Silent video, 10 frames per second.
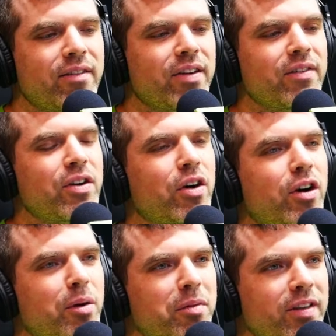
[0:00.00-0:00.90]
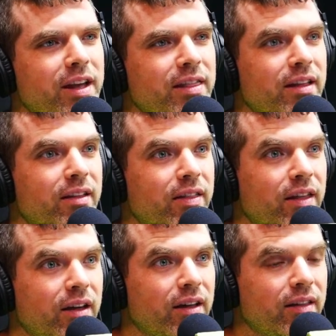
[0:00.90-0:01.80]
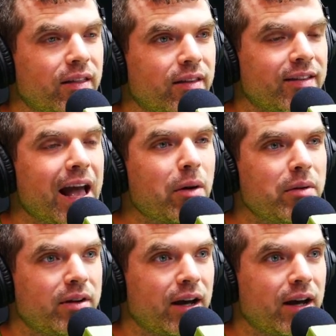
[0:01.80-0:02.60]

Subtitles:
even heard him say the sound duh.